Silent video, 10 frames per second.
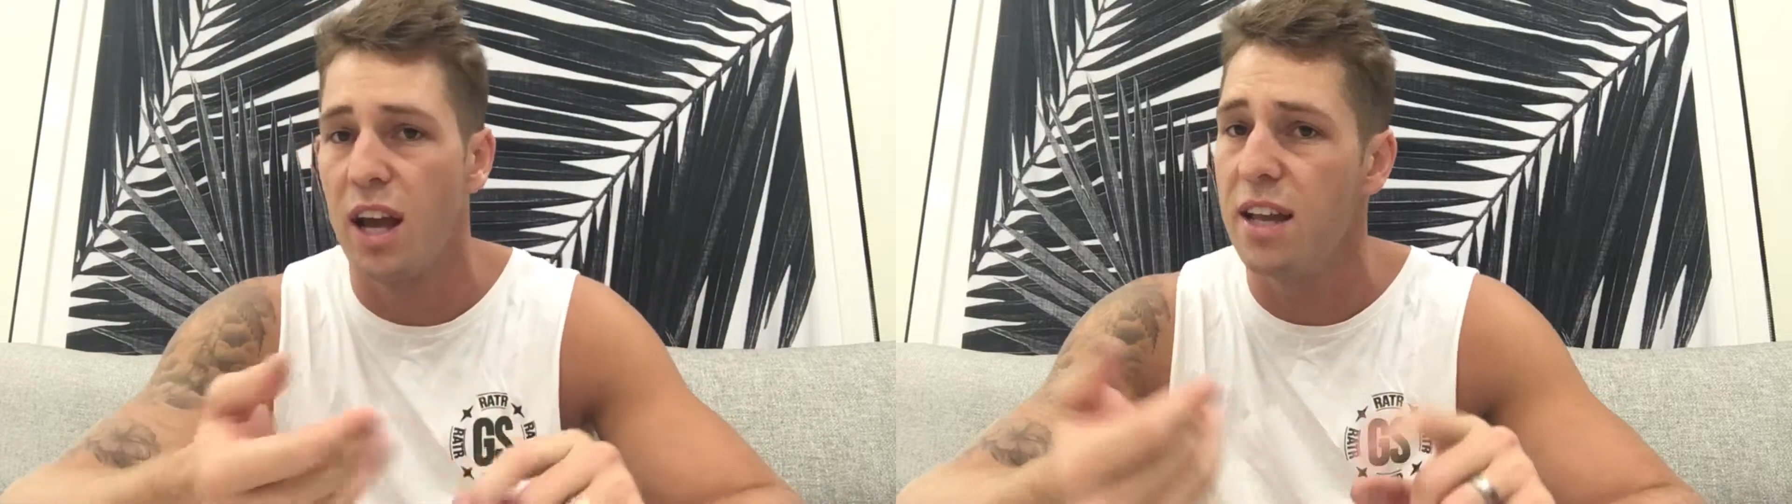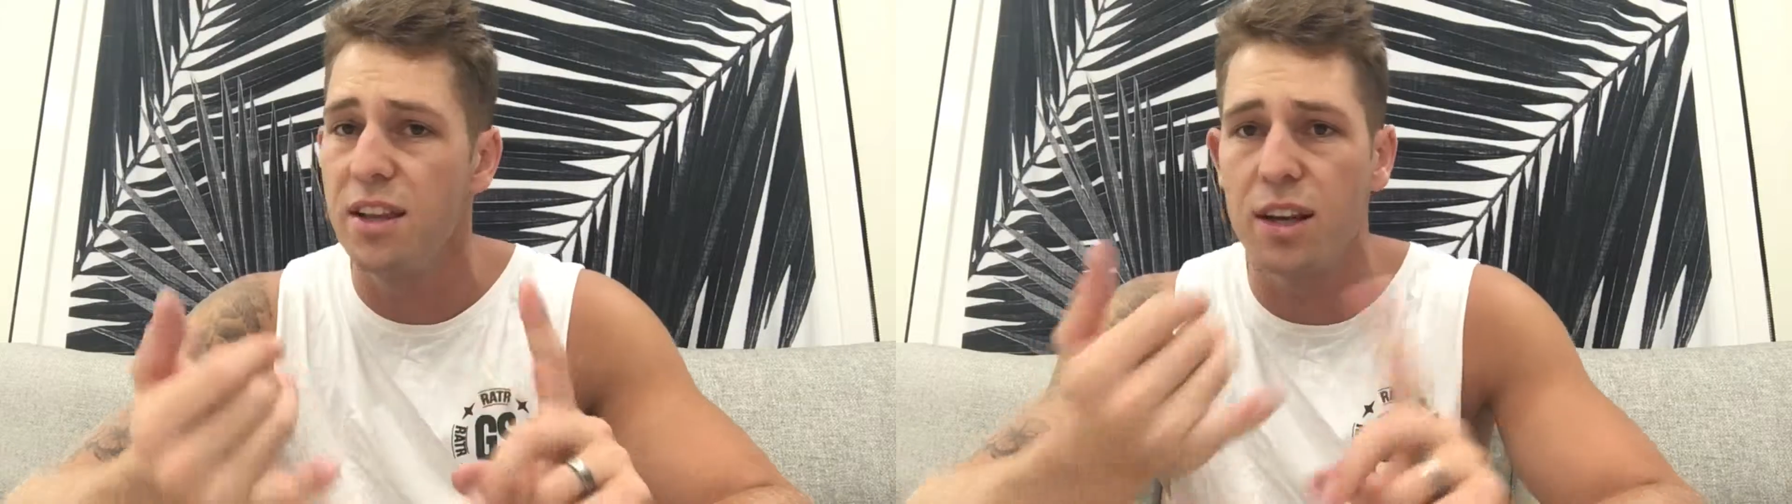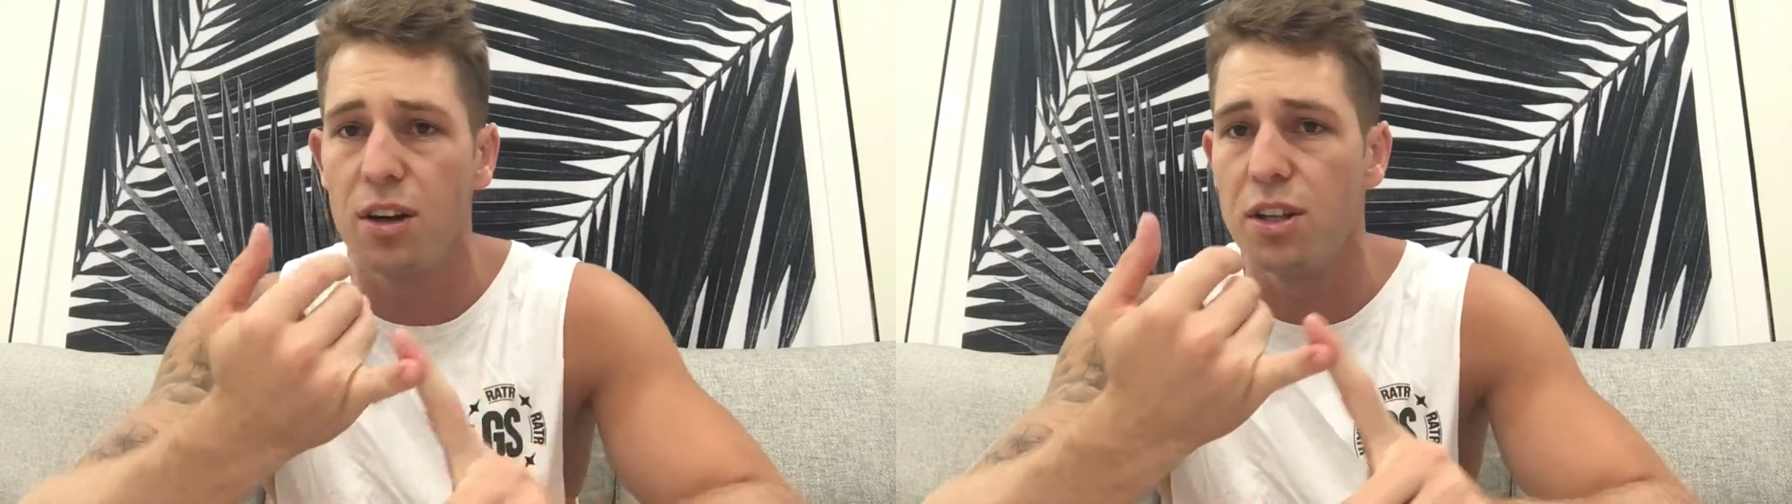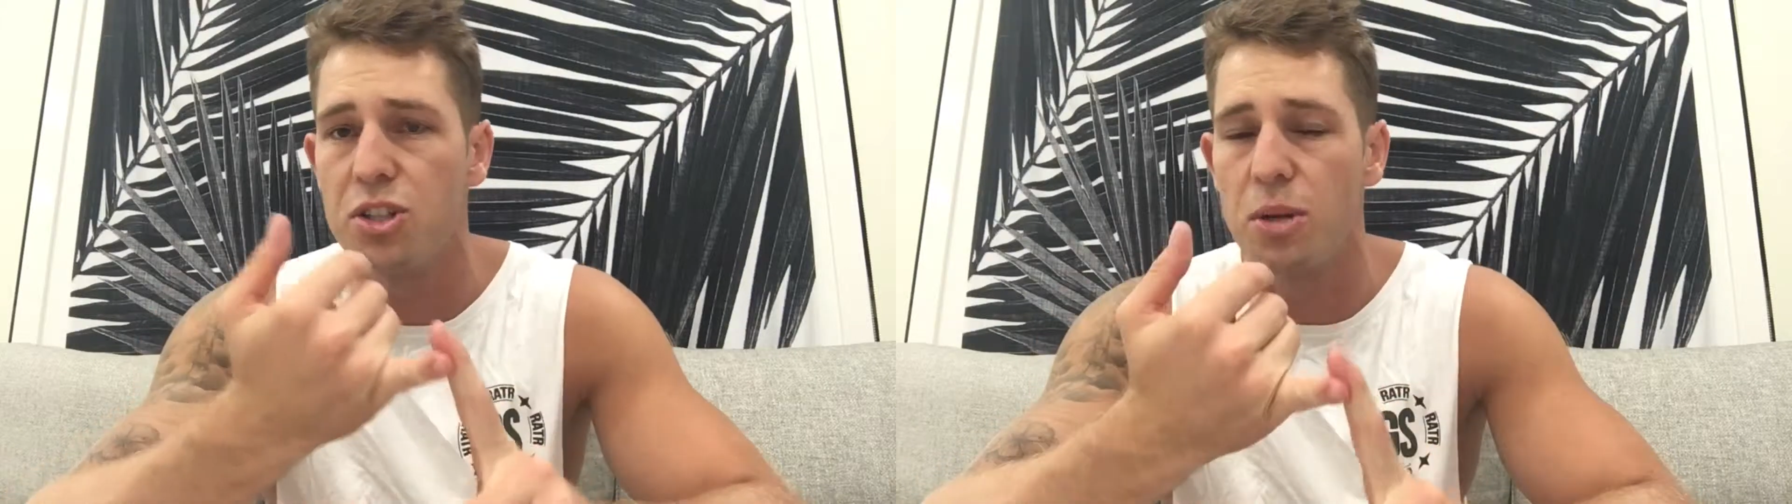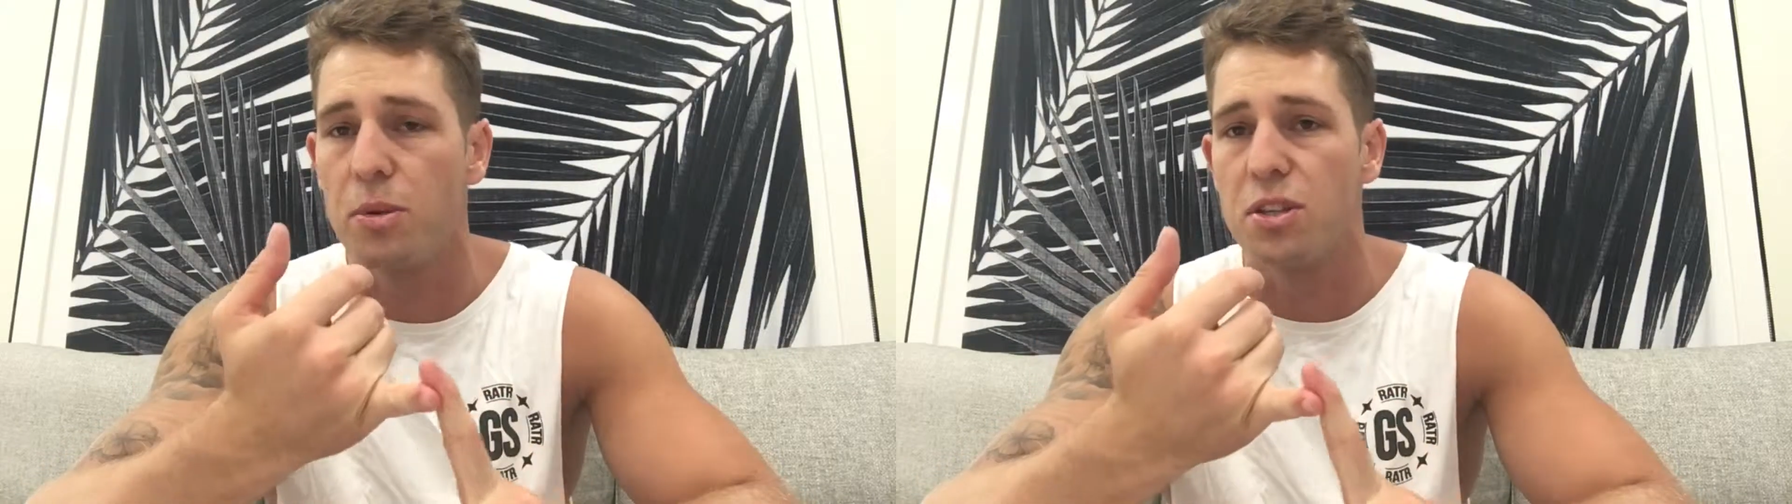and they go to
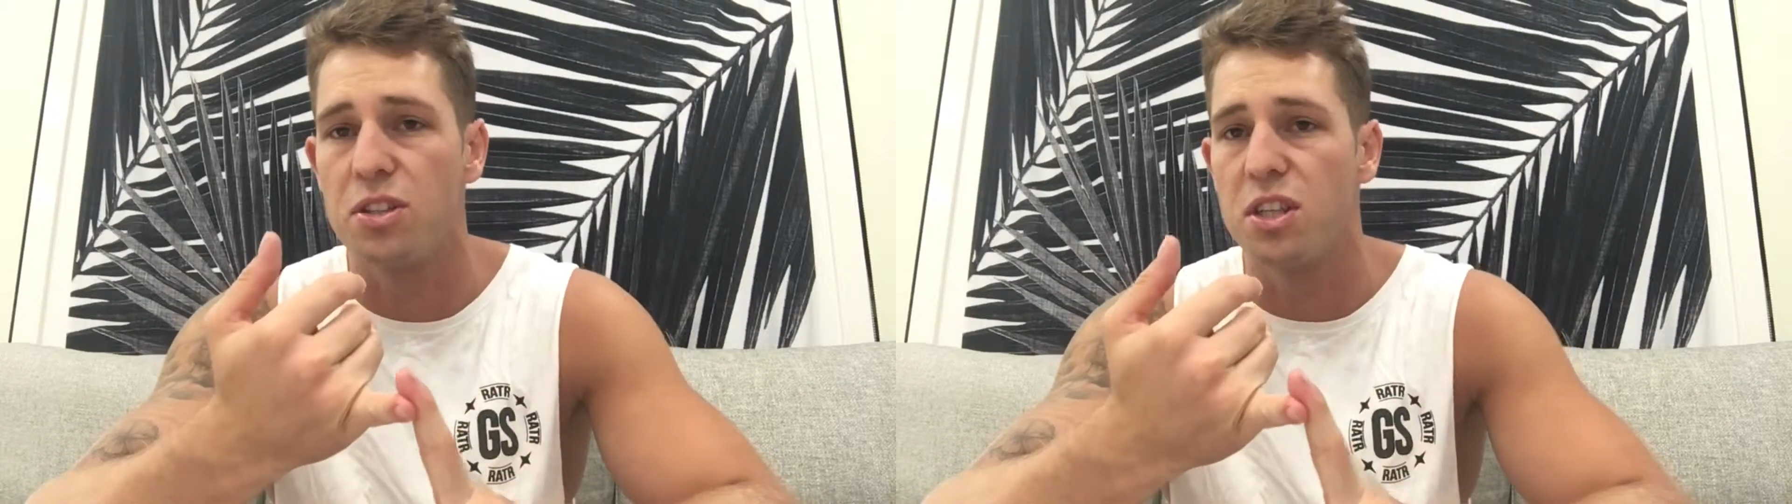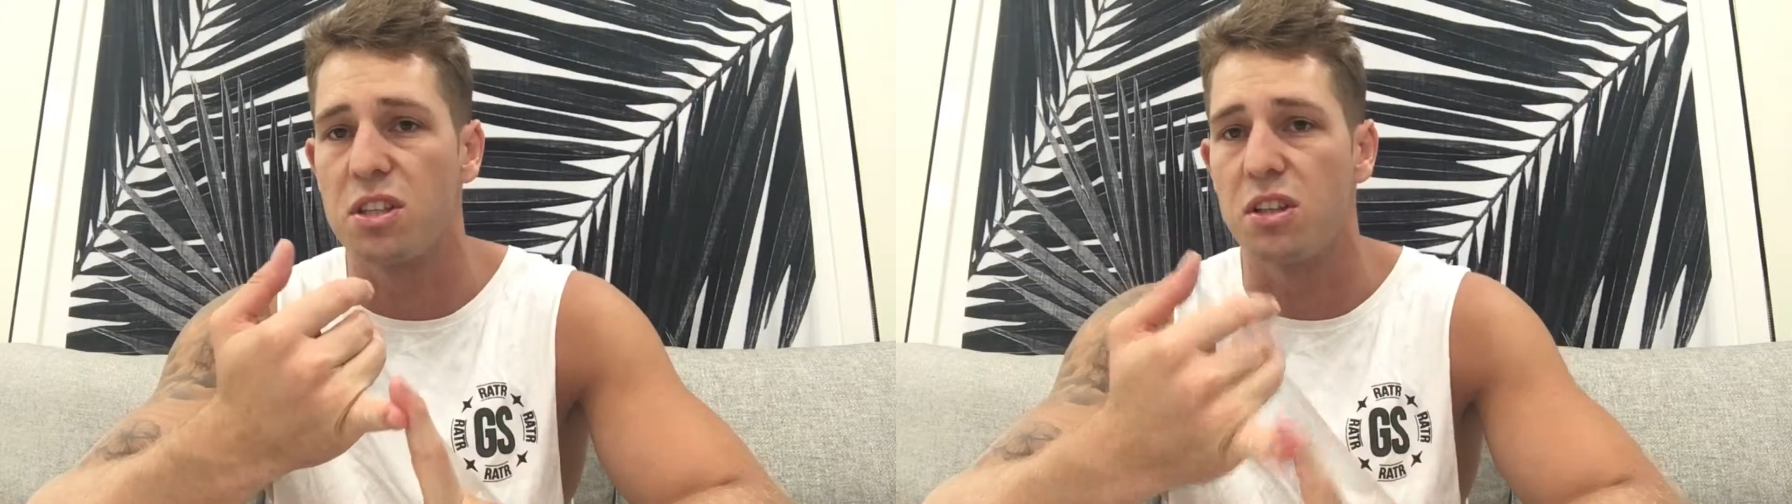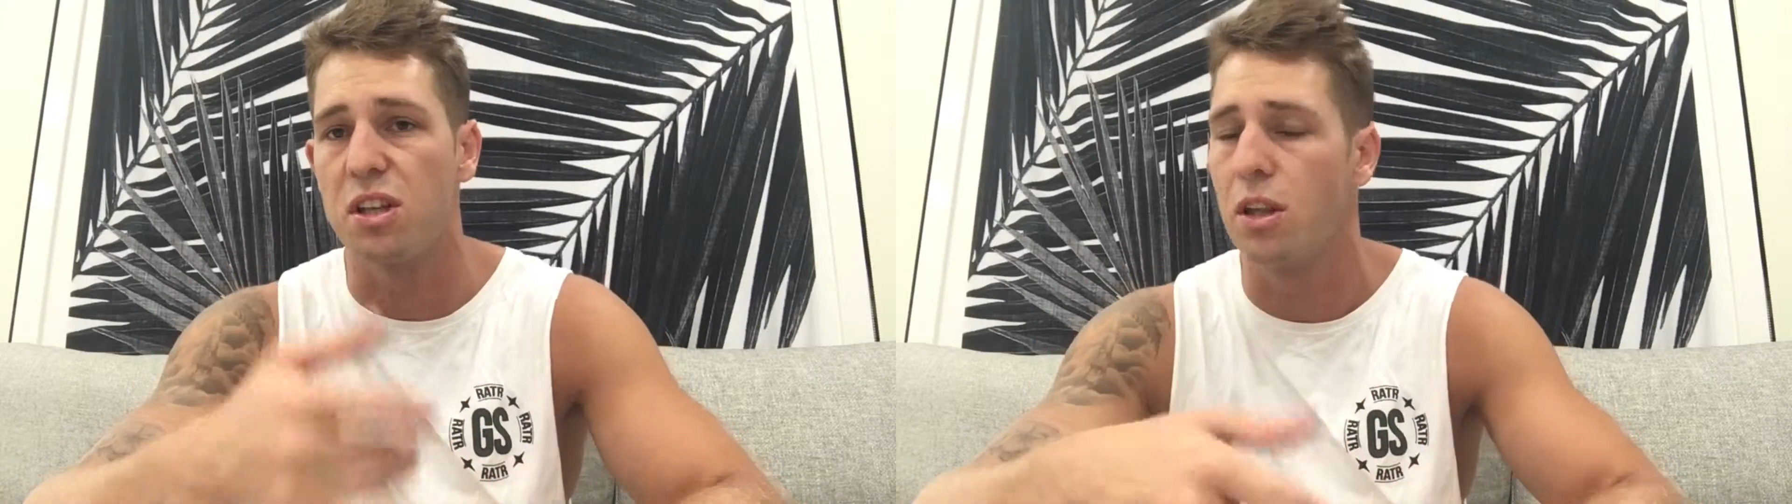the gym consistently,